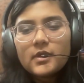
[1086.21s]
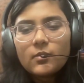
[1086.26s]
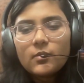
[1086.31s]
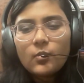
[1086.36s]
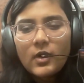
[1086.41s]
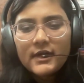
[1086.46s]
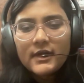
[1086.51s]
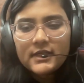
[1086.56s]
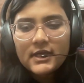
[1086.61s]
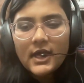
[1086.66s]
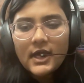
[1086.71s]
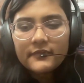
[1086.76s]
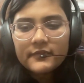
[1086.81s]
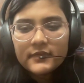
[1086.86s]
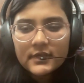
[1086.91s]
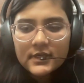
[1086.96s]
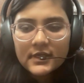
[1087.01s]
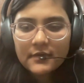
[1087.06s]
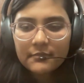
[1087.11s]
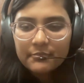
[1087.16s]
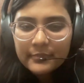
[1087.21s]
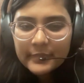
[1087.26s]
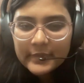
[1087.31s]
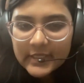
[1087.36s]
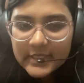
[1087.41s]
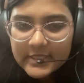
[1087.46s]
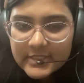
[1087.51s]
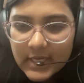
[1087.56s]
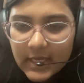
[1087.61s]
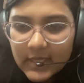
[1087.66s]
What other
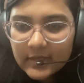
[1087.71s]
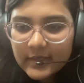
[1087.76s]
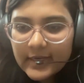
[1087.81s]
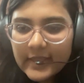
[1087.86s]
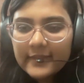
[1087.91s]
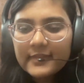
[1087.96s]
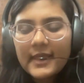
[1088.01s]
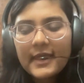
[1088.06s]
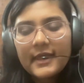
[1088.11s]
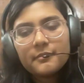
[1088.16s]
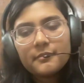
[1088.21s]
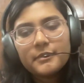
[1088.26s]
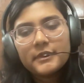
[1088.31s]
companies are like there?